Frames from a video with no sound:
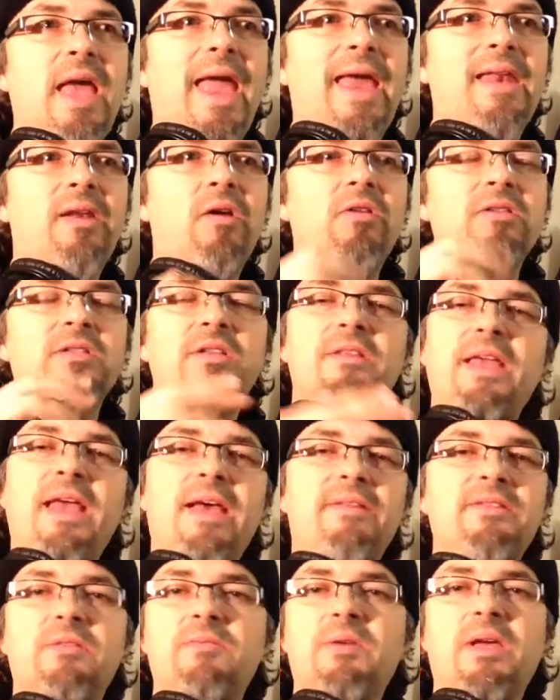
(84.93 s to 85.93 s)
and also they
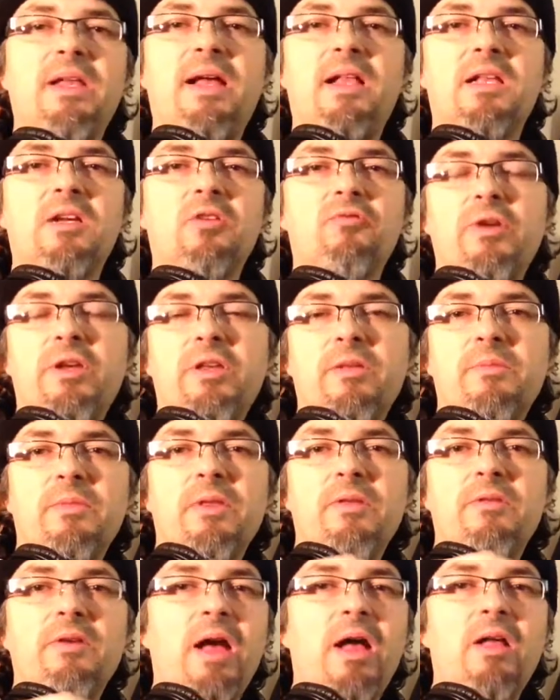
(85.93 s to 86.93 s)
have some kind of
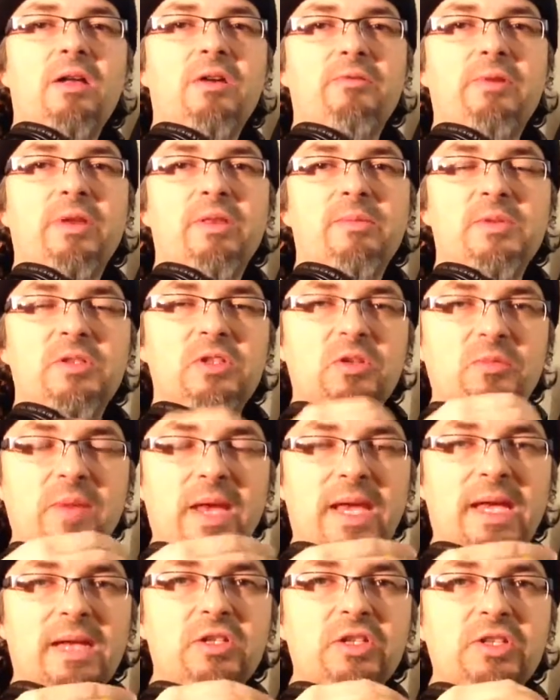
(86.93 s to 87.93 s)
algorithm, algorithms to
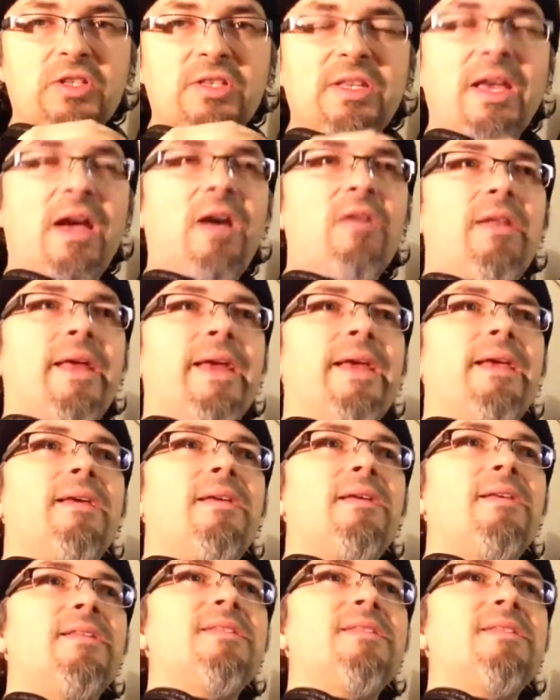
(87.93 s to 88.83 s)
make it just sound like,